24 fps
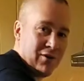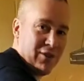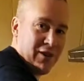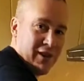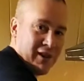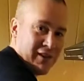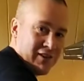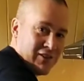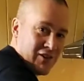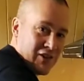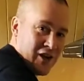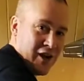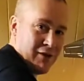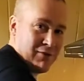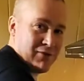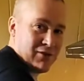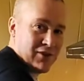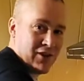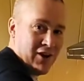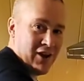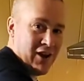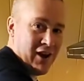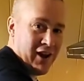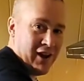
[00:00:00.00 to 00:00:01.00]
things. Jeff's
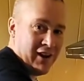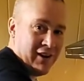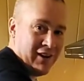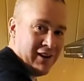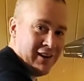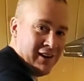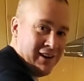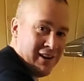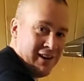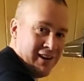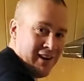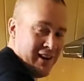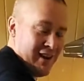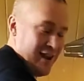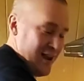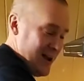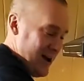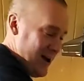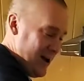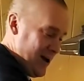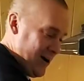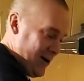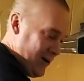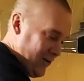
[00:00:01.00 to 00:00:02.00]
on.
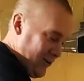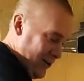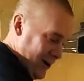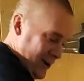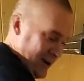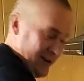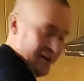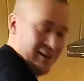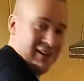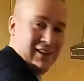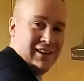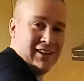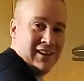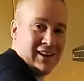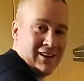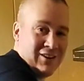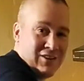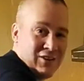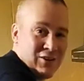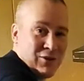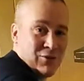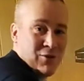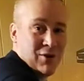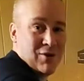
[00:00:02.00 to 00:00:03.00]
All right. Now,
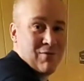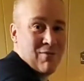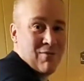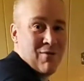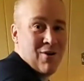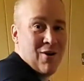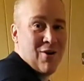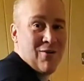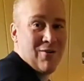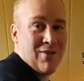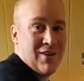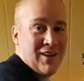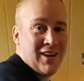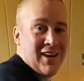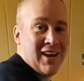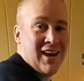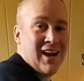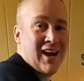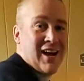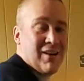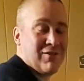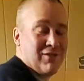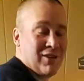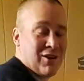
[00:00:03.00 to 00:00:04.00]
just one moment. I
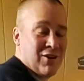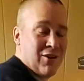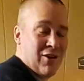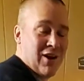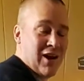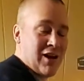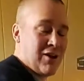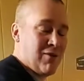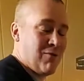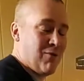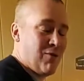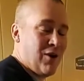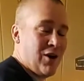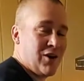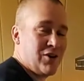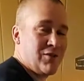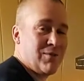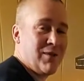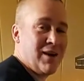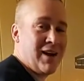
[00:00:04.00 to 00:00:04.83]
have to go ahead and wash my